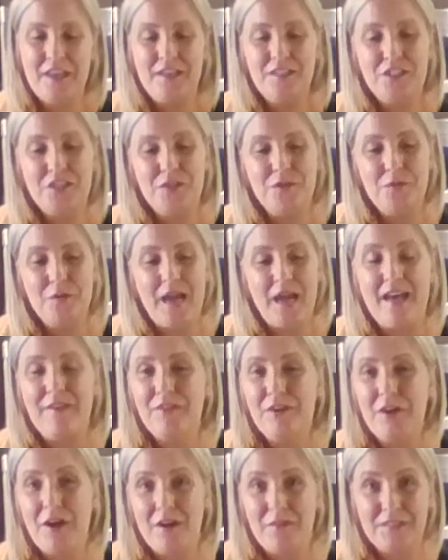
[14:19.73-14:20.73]
to
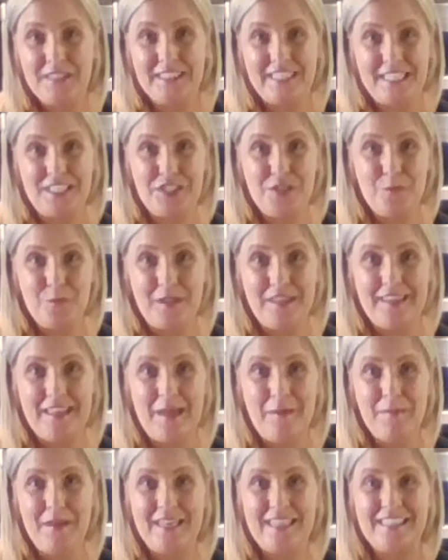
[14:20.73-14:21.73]
have a conversation with
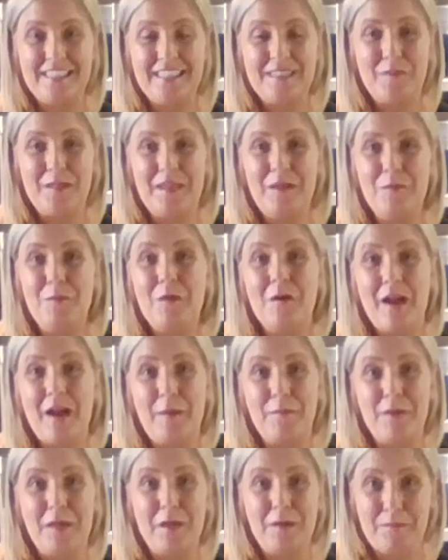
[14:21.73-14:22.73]
them and explain what our
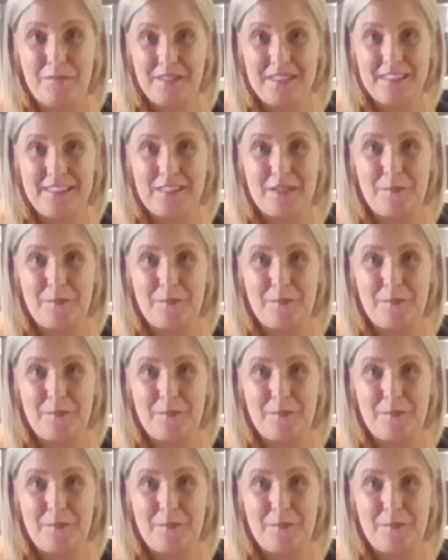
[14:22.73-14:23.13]
Epicure business